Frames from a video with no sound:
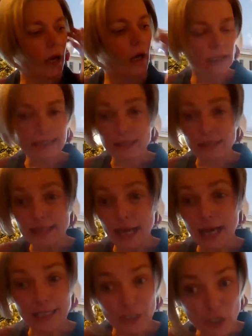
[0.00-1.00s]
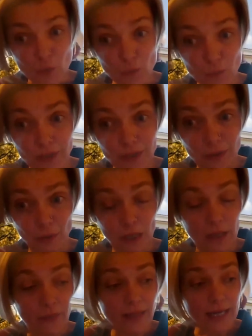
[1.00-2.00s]
Lisa, is I don't know,
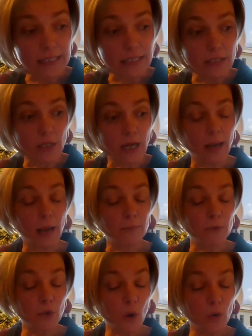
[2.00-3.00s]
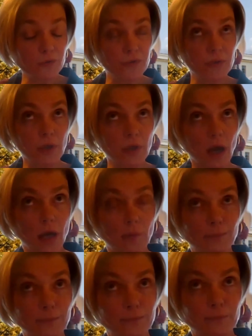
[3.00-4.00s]
and that's I, am not
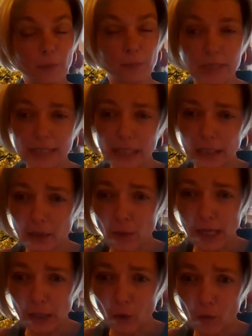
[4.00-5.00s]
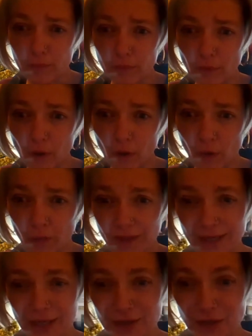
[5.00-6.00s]
um, particularly well up on
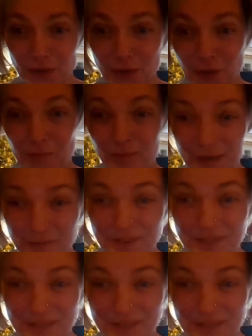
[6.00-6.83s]
the so-called benefit